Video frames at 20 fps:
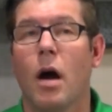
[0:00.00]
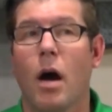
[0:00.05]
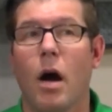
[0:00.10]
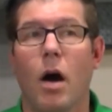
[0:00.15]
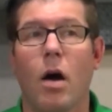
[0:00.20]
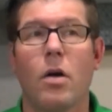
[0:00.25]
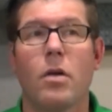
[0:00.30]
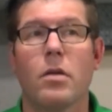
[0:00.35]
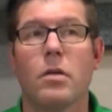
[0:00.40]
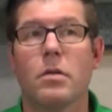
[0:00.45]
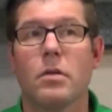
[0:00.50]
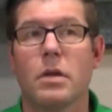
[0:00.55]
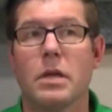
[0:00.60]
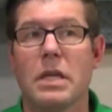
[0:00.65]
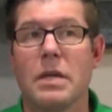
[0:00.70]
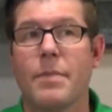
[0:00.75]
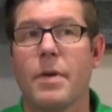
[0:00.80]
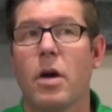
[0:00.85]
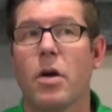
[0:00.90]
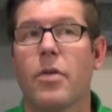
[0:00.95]
I'll
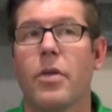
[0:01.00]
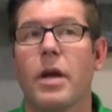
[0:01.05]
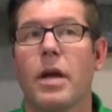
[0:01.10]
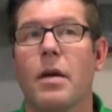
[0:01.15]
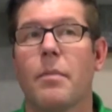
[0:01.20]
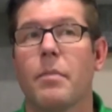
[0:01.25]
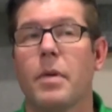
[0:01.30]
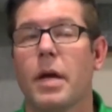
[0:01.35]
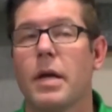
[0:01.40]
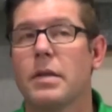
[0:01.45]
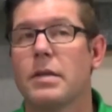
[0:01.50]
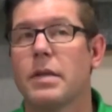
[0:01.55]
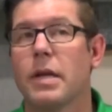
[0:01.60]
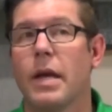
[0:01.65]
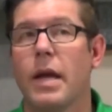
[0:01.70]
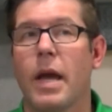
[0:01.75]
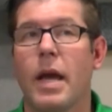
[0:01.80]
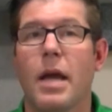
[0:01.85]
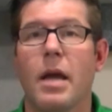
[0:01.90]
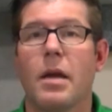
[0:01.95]
email them and
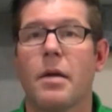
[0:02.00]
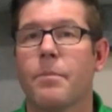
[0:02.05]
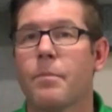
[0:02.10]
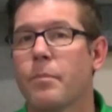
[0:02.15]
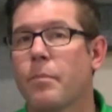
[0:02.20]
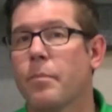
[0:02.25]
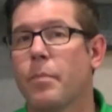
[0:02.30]
say, hey,